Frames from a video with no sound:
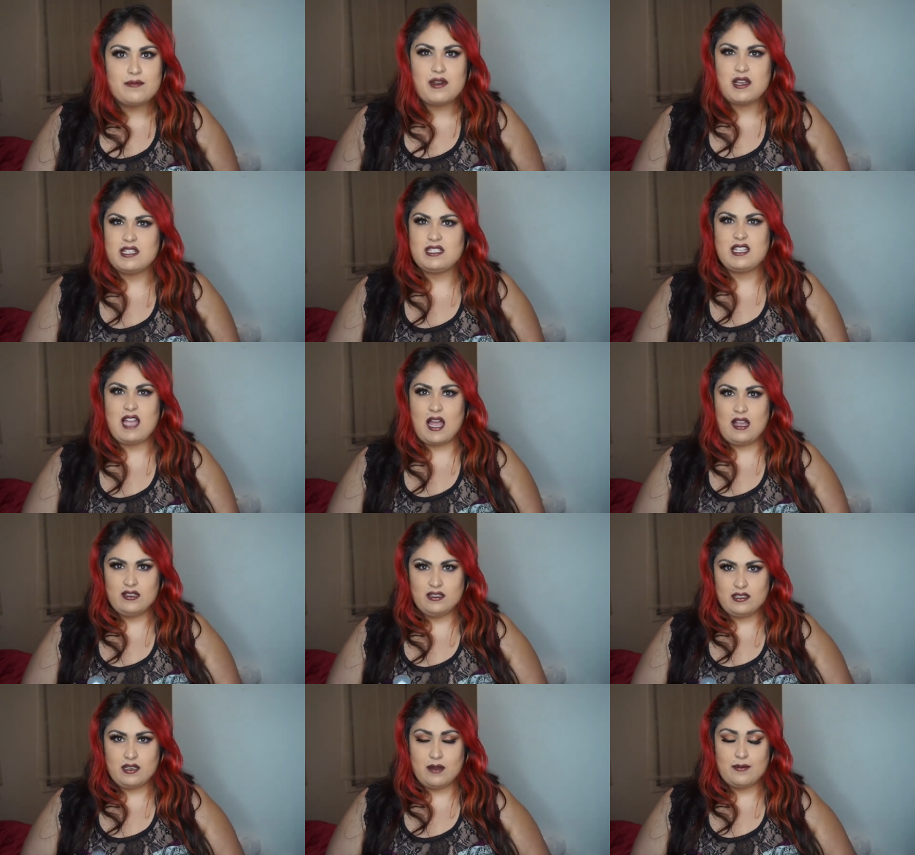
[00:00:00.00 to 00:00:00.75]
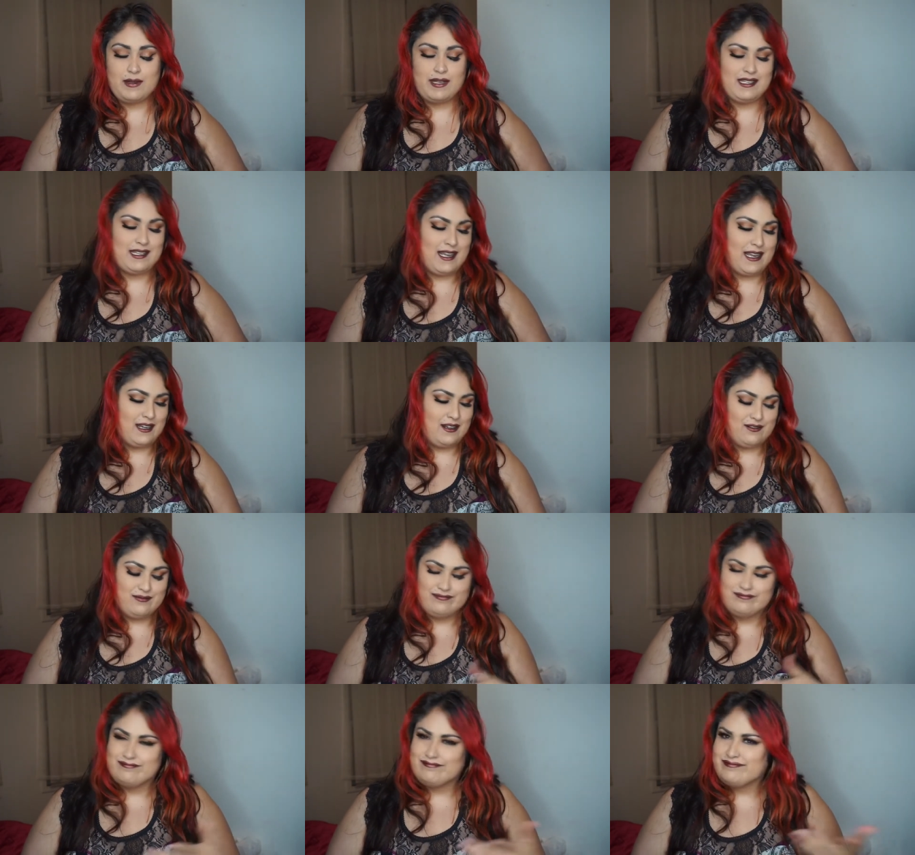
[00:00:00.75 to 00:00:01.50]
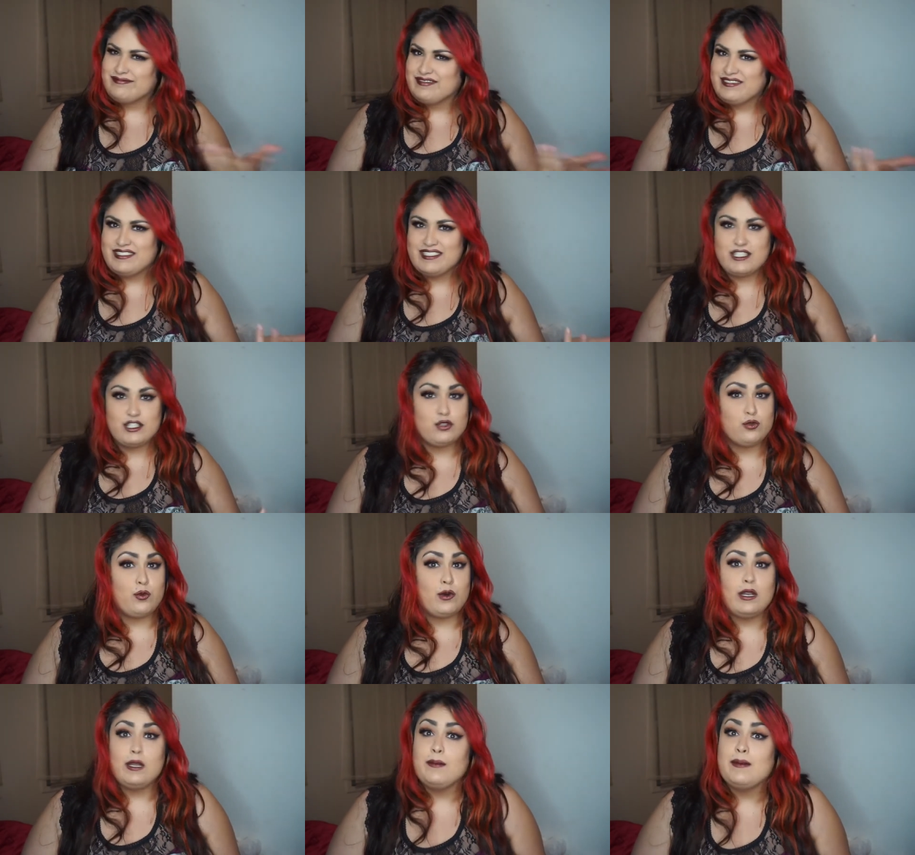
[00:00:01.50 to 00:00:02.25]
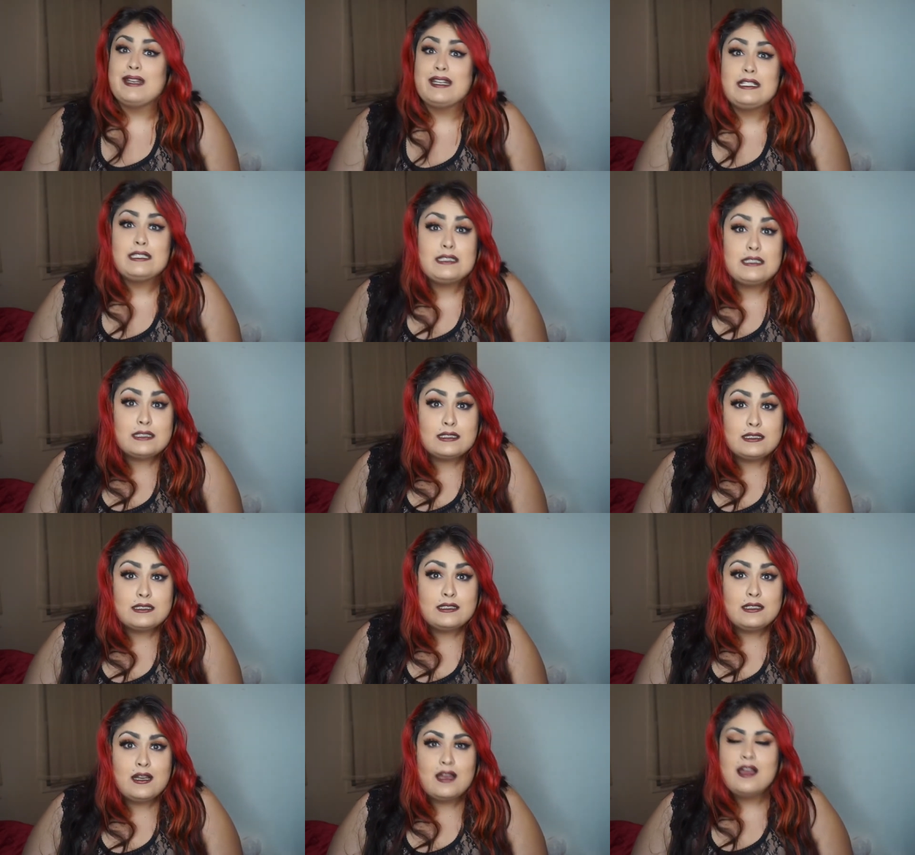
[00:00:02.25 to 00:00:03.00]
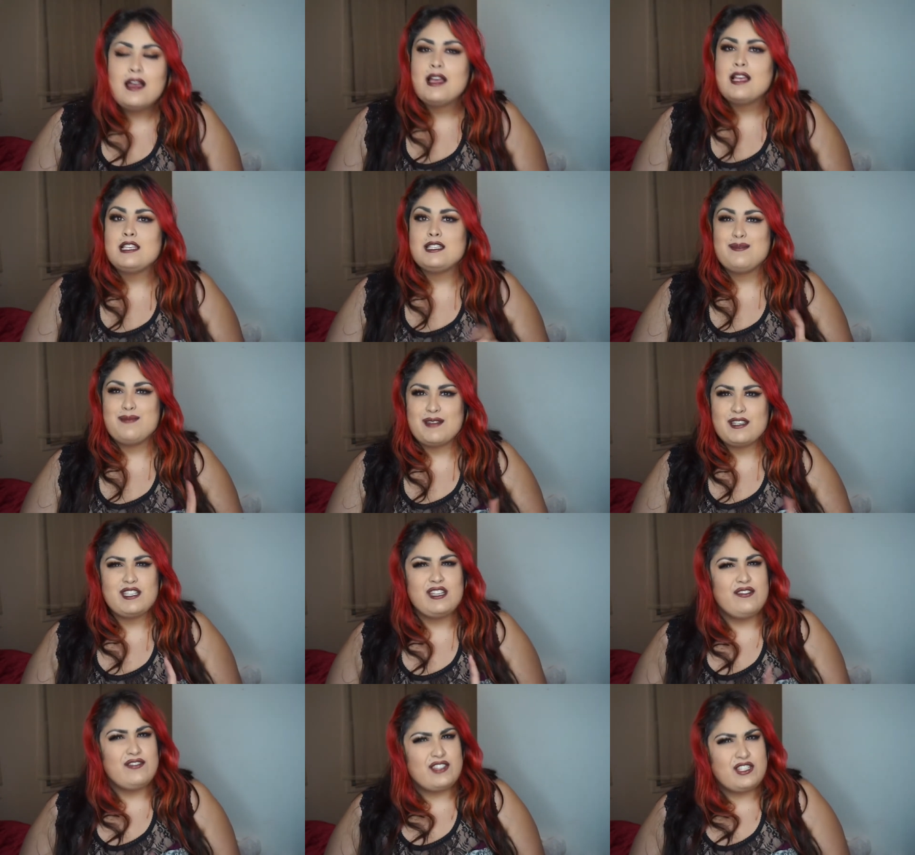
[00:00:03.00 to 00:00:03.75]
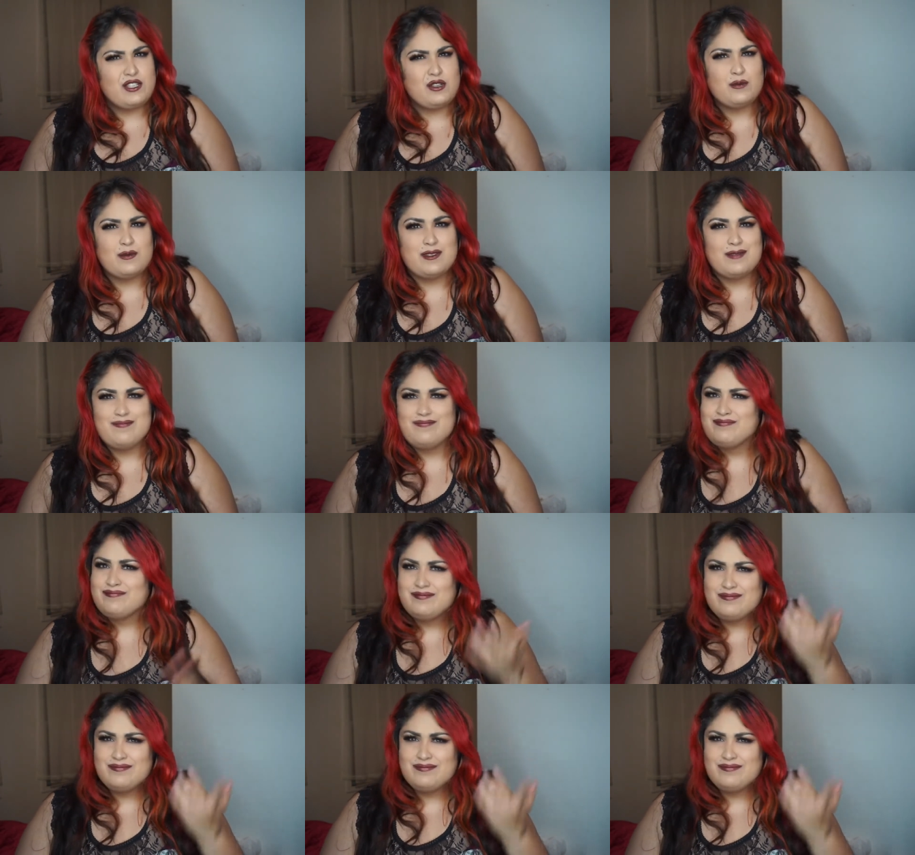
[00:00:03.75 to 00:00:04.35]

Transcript: my style's coming down 20 minutes, especially if it's humid.